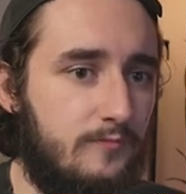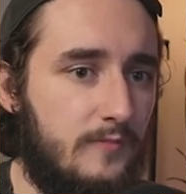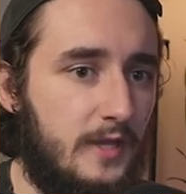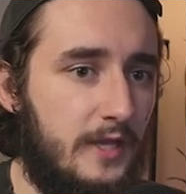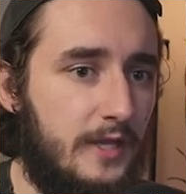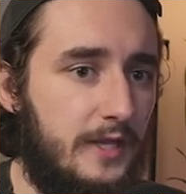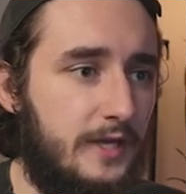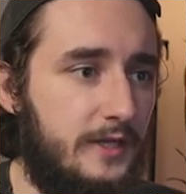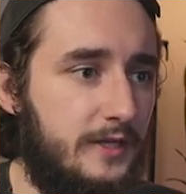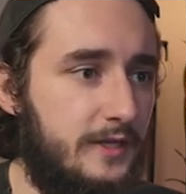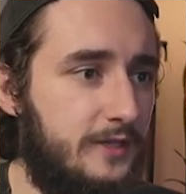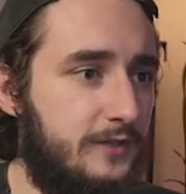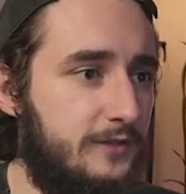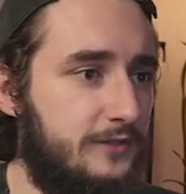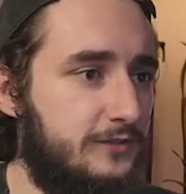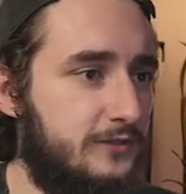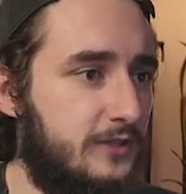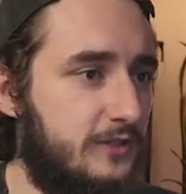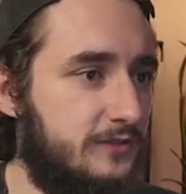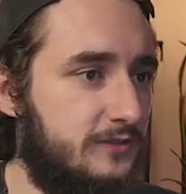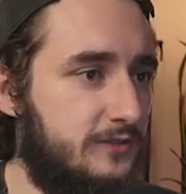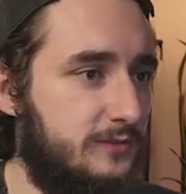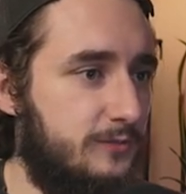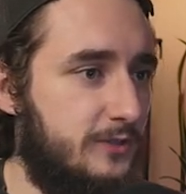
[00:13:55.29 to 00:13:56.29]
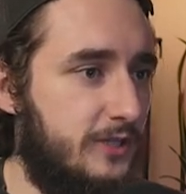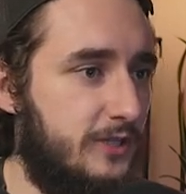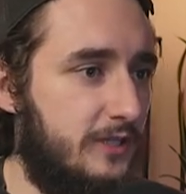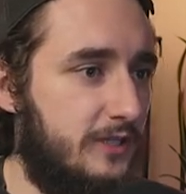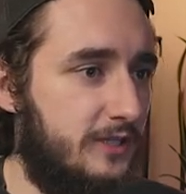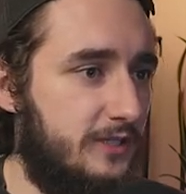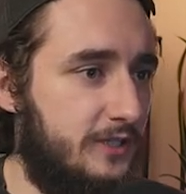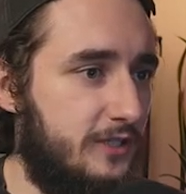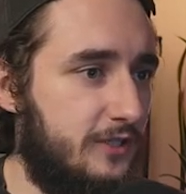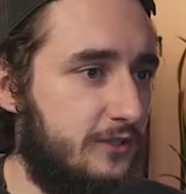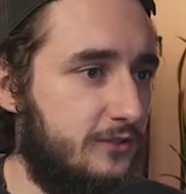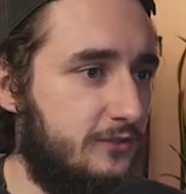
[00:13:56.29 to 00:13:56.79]
And in this custom data,
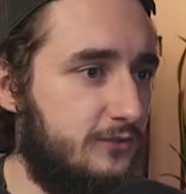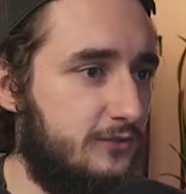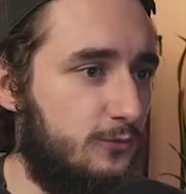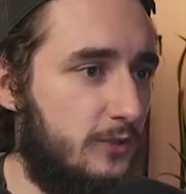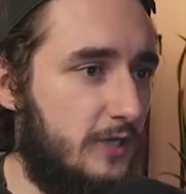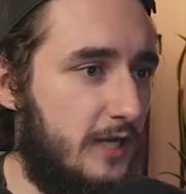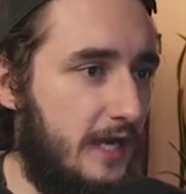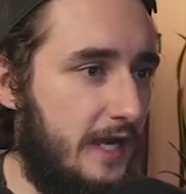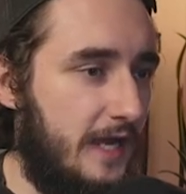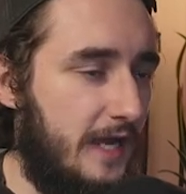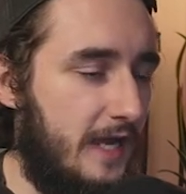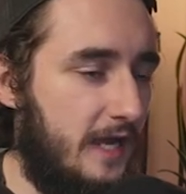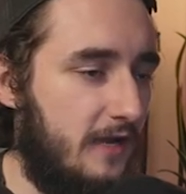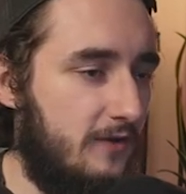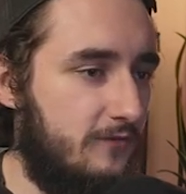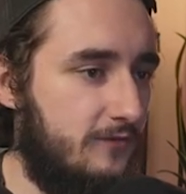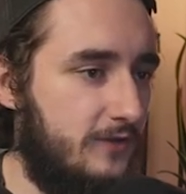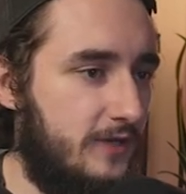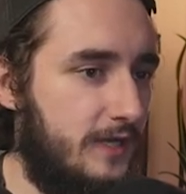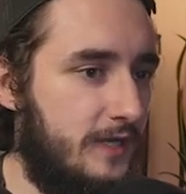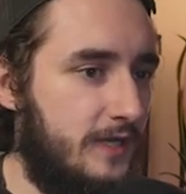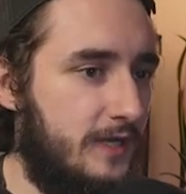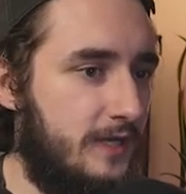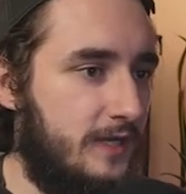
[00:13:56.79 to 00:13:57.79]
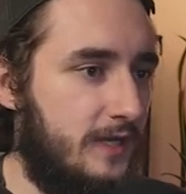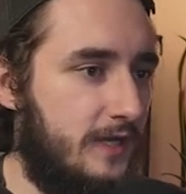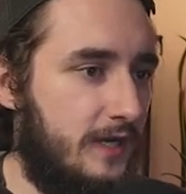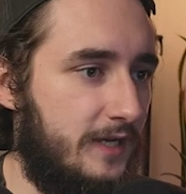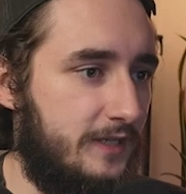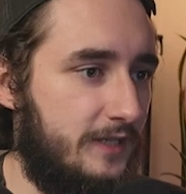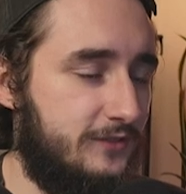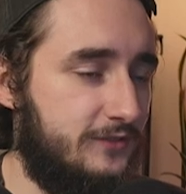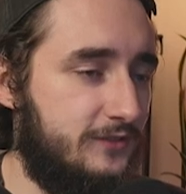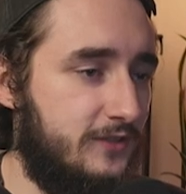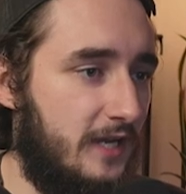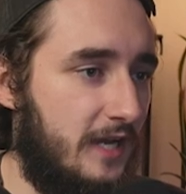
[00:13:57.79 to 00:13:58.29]
here's what I have.
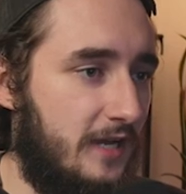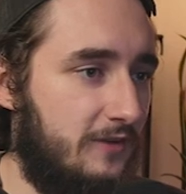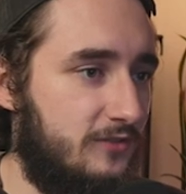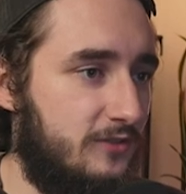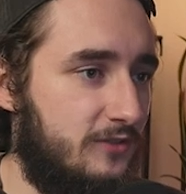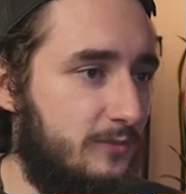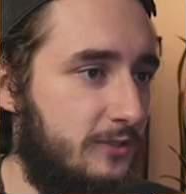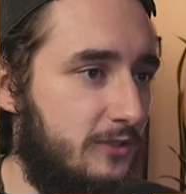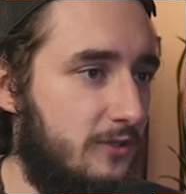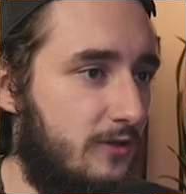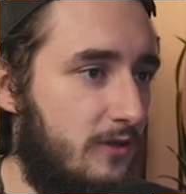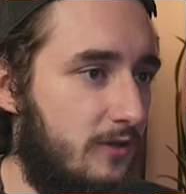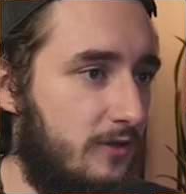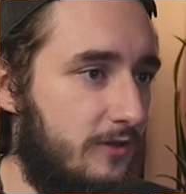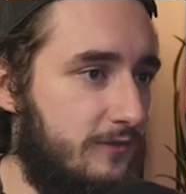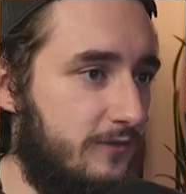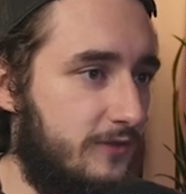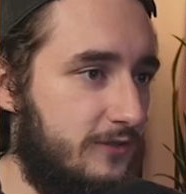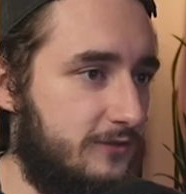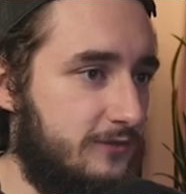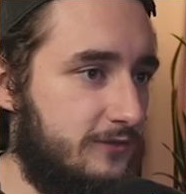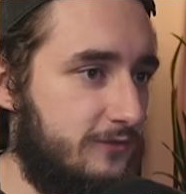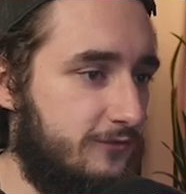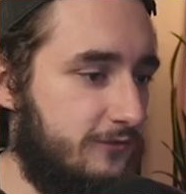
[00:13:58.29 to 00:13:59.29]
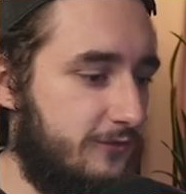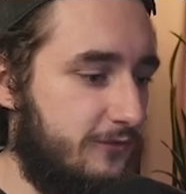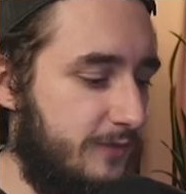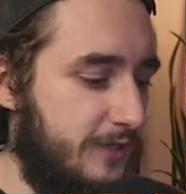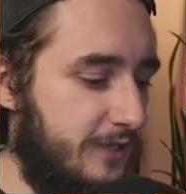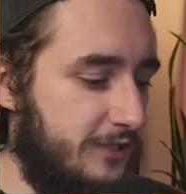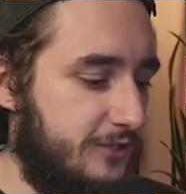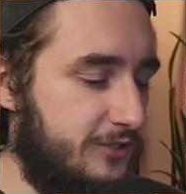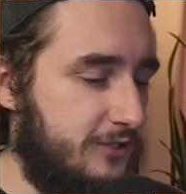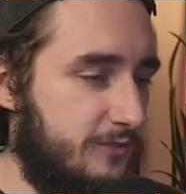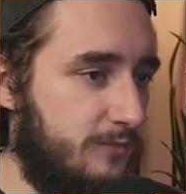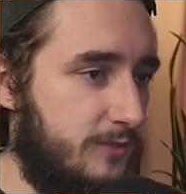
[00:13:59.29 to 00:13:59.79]
It doesn't have to be all of this
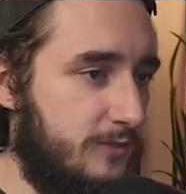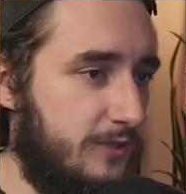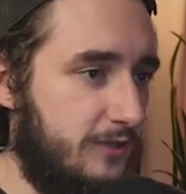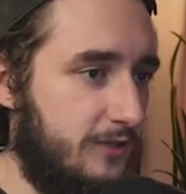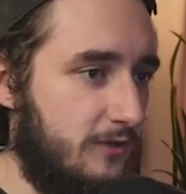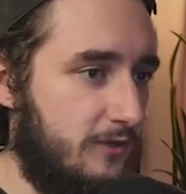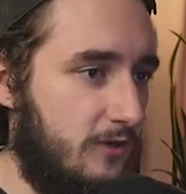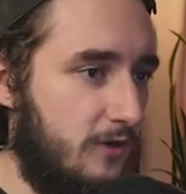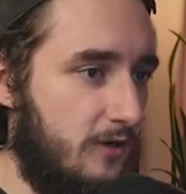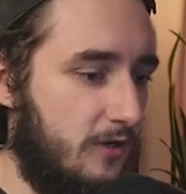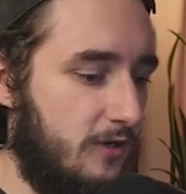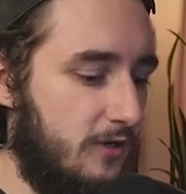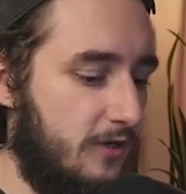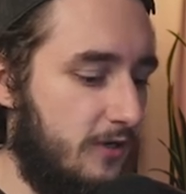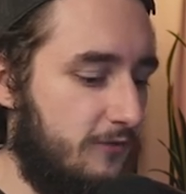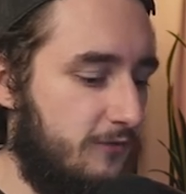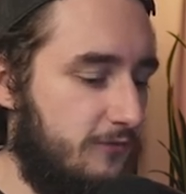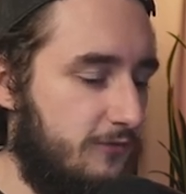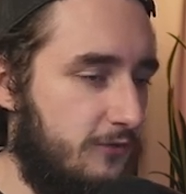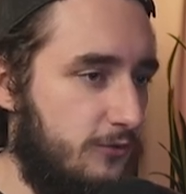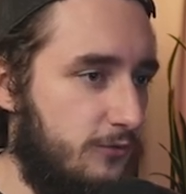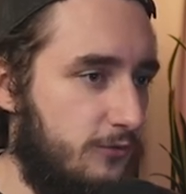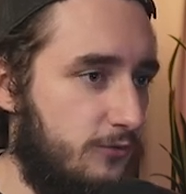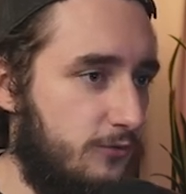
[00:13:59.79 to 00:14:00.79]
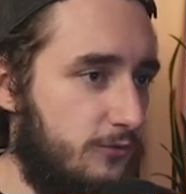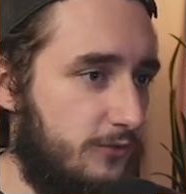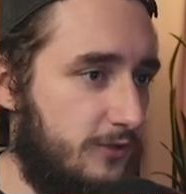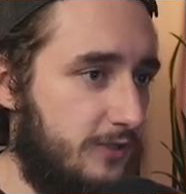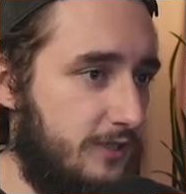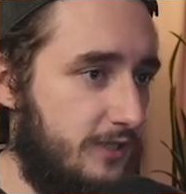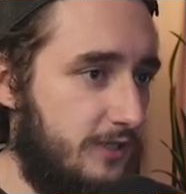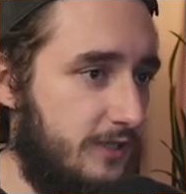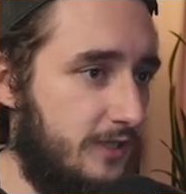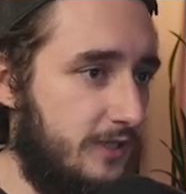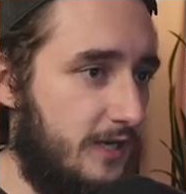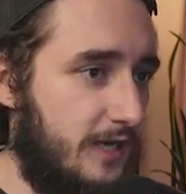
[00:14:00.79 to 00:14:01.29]
information, but there are a few
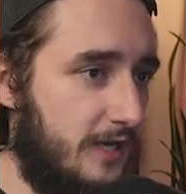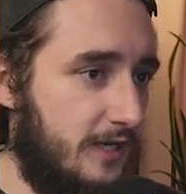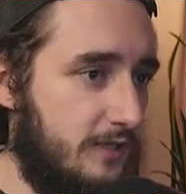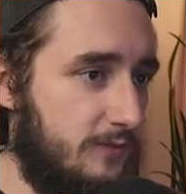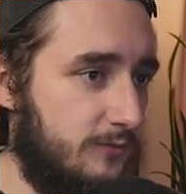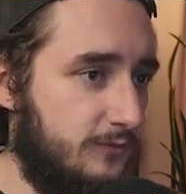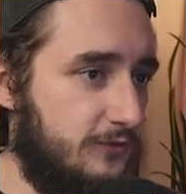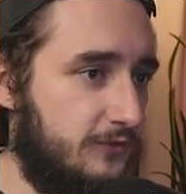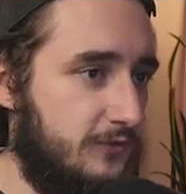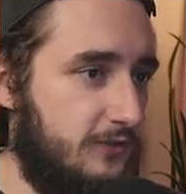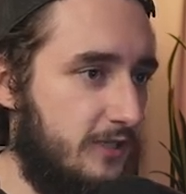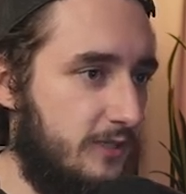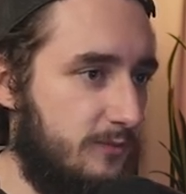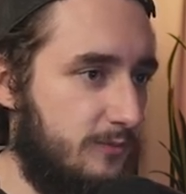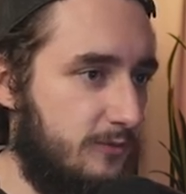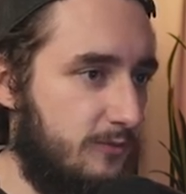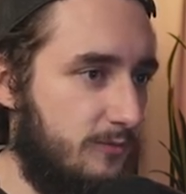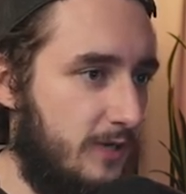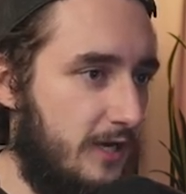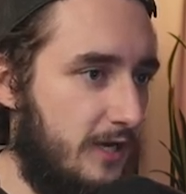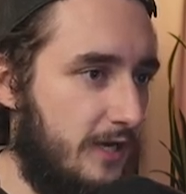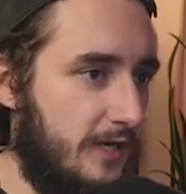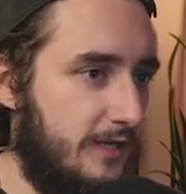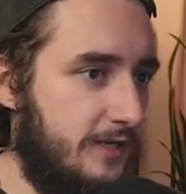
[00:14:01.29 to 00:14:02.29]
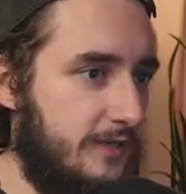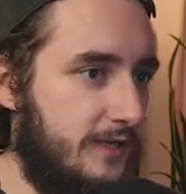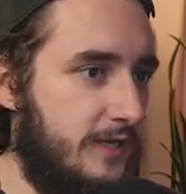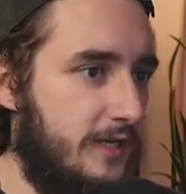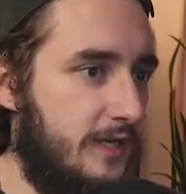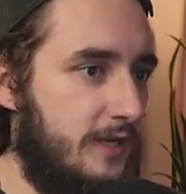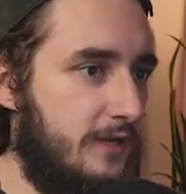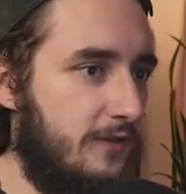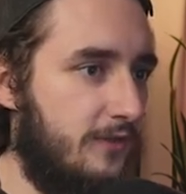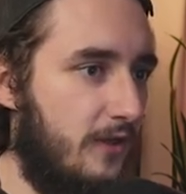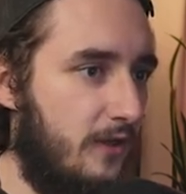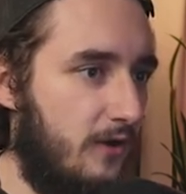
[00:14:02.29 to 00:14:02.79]
key items to keep in mind
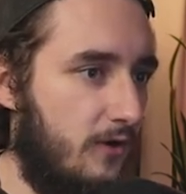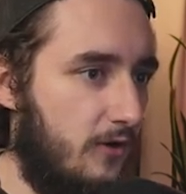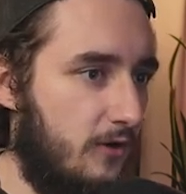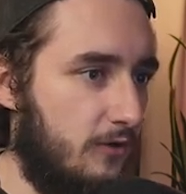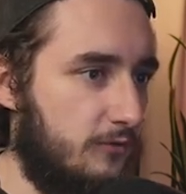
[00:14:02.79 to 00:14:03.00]
that are